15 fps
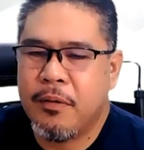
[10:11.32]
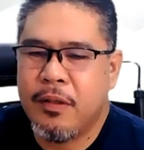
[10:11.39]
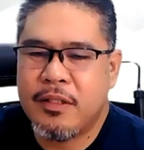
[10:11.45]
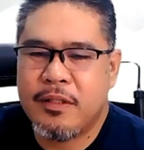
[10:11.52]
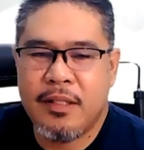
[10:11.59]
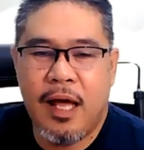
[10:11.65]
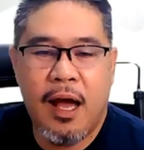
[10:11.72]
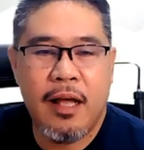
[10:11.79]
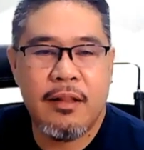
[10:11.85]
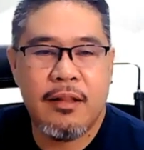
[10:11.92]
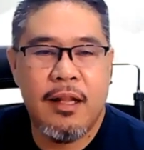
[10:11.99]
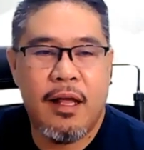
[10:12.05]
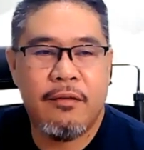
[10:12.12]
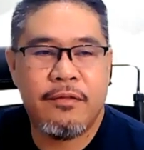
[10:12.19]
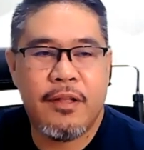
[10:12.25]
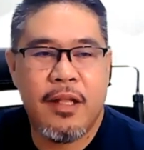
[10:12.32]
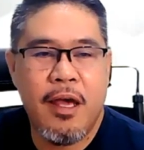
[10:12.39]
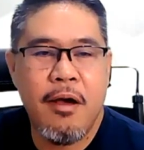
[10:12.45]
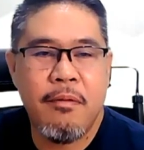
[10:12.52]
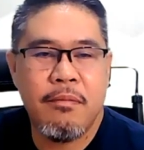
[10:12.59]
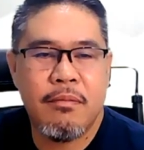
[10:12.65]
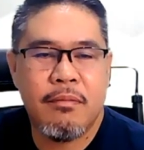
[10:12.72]
His dad loved
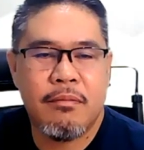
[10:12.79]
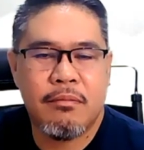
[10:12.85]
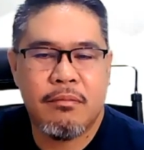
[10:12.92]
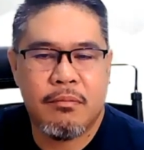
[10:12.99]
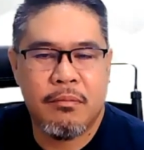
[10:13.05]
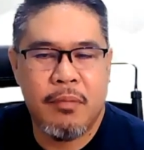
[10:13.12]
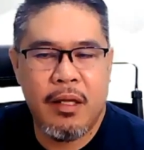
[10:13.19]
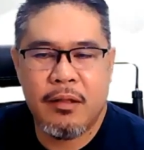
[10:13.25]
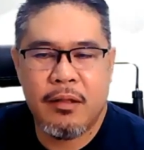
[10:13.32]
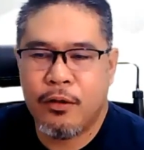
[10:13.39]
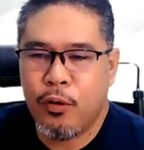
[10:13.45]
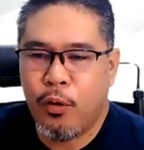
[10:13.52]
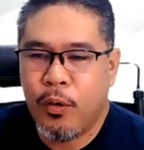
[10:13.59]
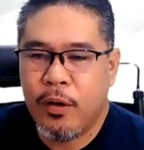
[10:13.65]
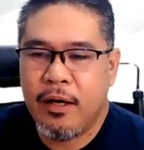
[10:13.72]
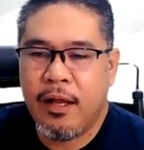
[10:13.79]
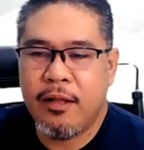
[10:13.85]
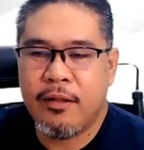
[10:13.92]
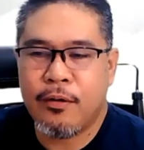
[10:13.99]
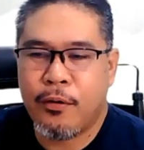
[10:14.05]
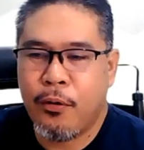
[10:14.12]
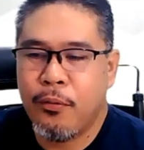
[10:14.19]
him, made an
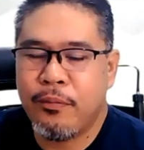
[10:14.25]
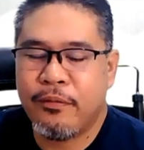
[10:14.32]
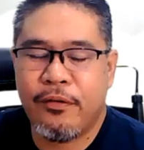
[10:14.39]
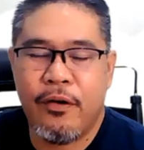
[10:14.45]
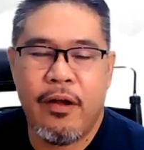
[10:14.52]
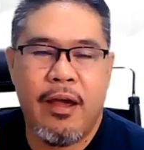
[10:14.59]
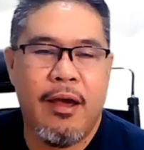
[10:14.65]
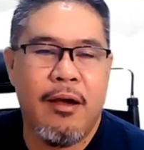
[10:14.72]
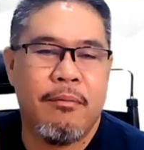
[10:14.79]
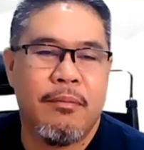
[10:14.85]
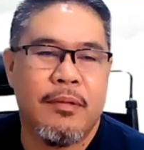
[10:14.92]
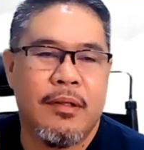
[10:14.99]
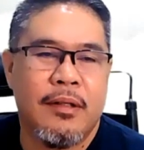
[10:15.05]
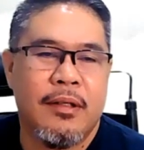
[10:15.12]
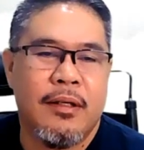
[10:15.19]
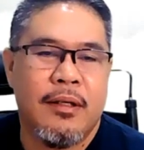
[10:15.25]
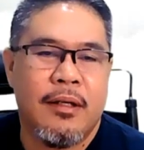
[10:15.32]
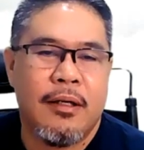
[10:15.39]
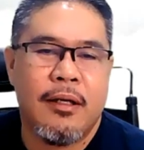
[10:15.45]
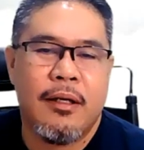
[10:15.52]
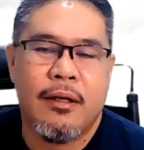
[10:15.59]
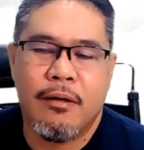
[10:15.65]
ornate robe for him.
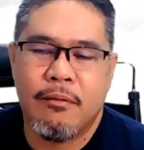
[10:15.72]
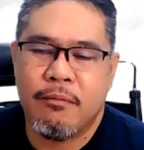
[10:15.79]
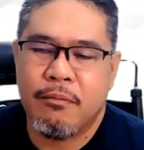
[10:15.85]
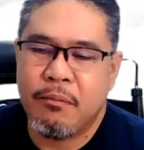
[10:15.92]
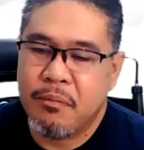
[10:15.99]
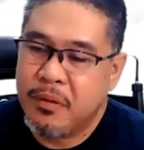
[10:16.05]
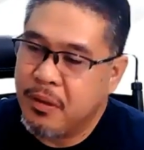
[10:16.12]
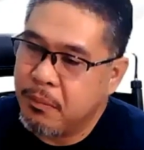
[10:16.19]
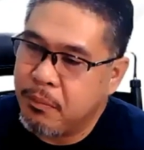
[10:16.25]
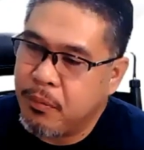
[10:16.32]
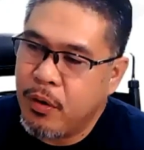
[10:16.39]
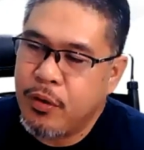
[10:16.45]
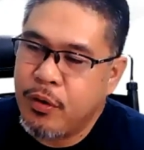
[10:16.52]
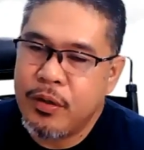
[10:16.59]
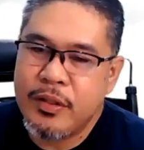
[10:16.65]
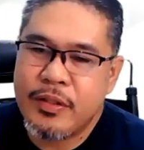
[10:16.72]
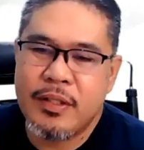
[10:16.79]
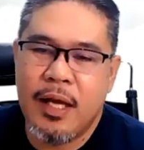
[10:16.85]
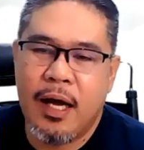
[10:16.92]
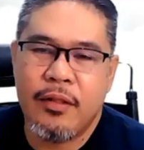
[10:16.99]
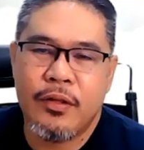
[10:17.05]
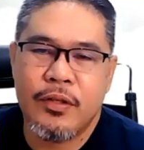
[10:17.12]
The
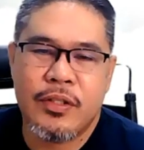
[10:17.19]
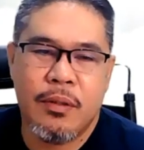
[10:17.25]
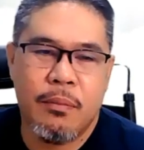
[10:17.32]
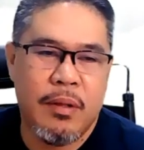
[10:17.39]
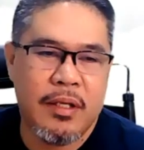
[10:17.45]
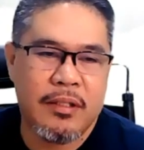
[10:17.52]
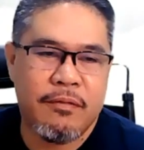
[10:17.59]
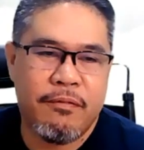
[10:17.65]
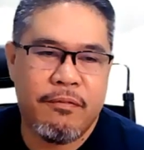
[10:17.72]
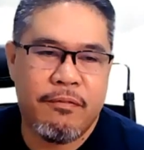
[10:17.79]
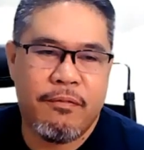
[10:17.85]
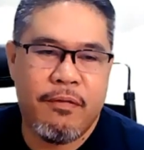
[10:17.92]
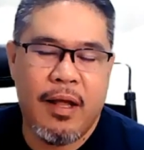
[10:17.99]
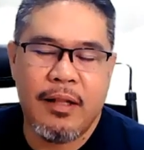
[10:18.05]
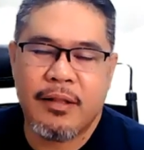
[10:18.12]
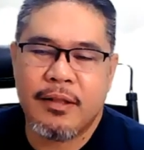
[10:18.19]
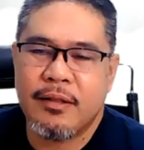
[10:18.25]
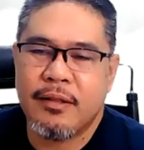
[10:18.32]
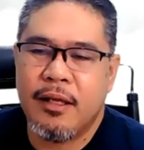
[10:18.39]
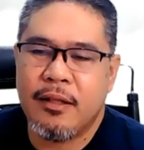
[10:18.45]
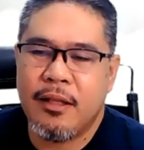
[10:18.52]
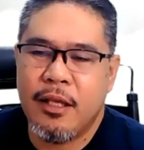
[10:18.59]
brothers, the other siblings, felt
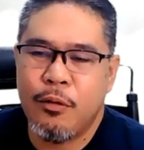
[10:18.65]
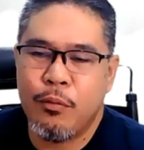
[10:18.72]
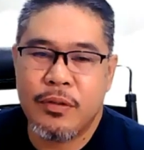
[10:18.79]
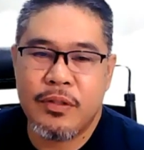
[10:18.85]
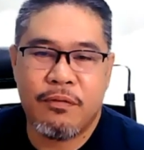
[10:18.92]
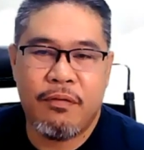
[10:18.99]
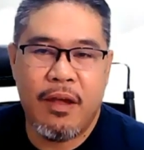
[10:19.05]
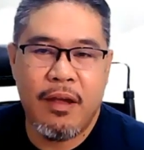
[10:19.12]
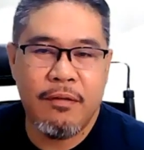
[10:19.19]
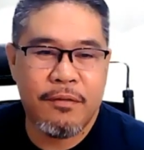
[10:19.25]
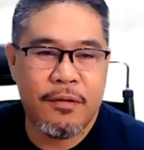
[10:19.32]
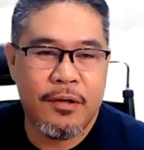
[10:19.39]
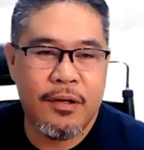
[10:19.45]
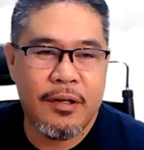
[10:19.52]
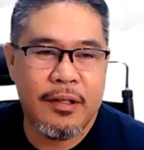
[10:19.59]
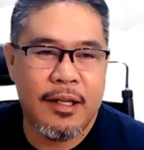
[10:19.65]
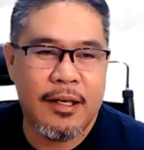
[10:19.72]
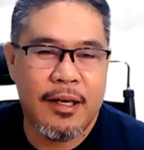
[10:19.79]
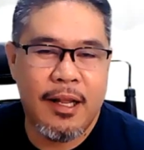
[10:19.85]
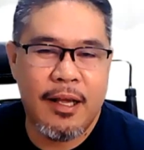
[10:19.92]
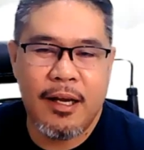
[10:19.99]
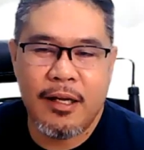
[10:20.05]
that he was favored
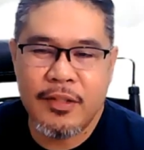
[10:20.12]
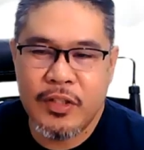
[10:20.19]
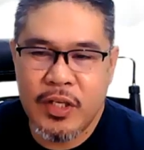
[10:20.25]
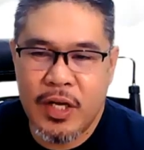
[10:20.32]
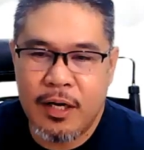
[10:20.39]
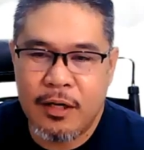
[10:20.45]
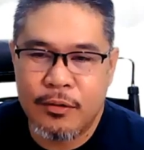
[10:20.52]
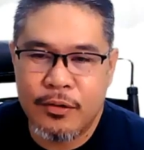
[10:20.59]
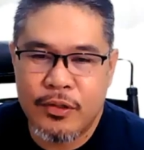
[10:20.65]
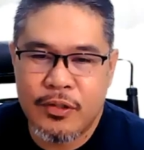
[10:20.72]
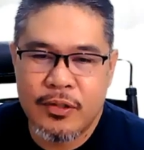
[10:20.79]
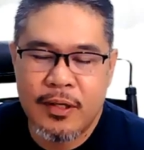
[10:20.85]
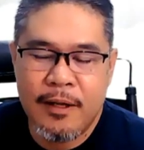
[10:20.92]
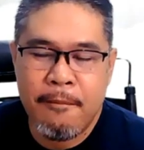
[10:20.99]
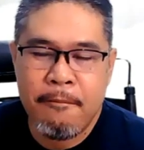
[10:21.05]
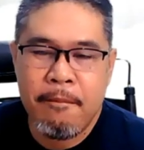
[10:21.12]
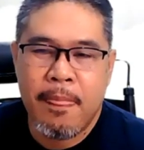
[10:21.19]
and they got jealous.